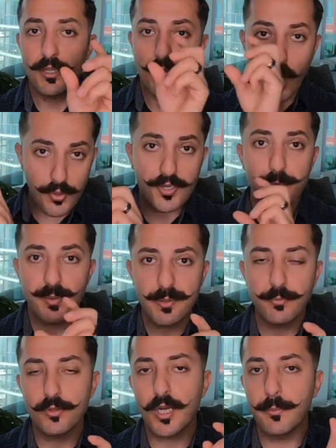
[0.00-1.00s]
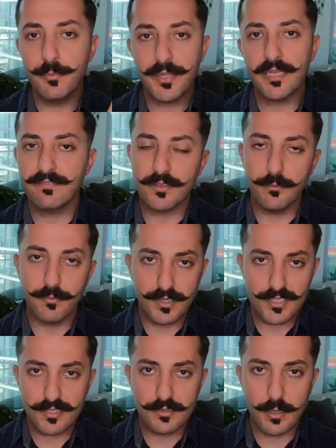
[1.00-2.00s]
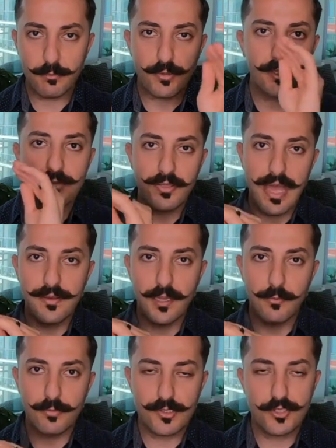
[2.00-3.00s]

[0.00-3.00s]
other people are bidding from this number to that number.